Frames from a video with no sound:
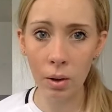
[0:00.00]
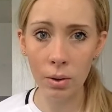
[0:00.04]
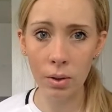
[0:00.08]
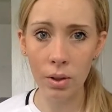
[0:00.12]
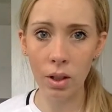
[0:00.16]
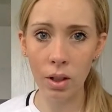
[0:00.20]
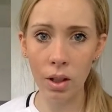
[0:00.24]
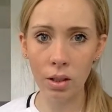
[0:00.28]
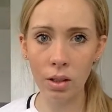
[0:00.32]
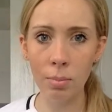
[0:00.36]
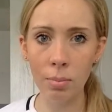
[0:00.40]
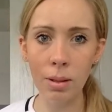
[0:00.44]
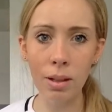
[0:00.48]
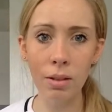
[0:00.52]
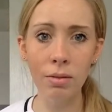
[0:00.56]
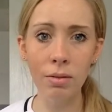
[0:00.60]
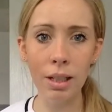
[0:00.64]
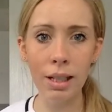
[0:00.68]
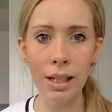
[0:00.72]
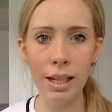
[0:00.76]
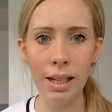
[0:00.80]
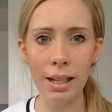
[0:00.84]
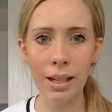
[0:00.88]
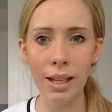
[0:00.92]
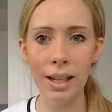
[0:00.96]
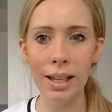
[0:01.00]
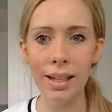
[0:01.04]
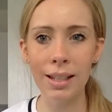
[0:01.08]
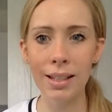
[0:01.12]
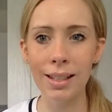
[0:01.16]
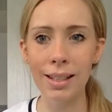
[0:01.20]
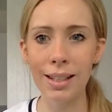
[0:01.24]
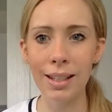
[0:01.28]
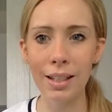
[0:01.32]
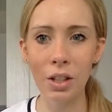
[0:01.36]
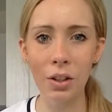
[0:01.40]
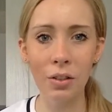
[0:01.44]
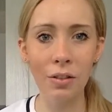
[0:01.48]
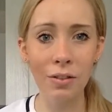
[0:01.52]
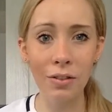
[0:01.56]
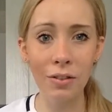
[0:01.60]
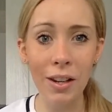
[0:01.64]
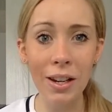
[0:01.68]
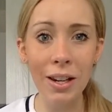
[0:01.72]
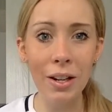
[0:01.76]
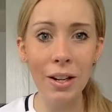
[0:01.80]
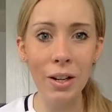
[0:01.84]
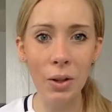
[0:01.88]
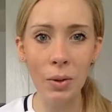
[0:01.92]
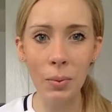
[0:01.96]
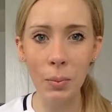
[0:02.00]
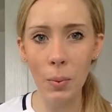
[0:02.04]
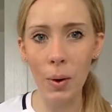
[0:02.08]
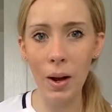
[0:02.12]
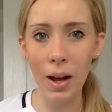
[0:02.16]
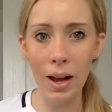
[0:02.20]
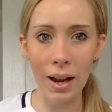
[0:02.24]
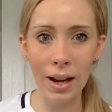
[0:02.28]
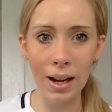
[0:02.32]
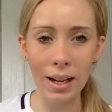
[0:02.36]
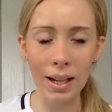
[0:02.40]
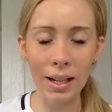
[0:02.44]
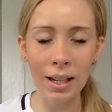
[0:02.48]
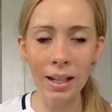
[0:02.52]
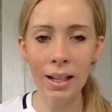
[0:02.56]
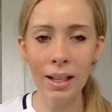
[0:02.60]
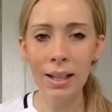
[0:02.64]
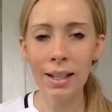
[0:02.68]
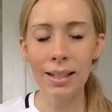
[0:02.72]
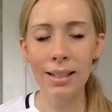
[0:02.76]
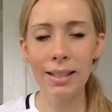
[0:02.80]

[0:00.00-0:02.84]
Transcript: so it can be a really easy, convenient way.